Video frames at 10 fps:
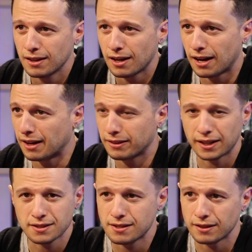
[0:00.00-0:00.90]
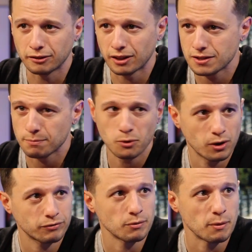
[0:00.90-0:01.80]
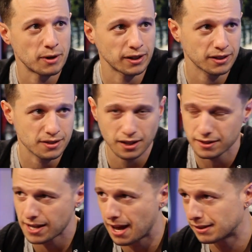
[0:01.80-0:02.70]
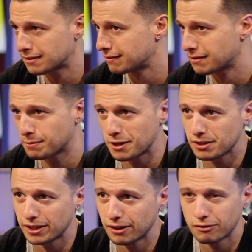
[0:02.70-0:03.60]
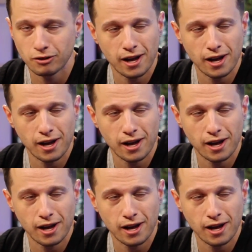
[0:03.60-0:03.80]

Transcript: Uh, thanks to the great support from America's Got Talent, especially here in Rhode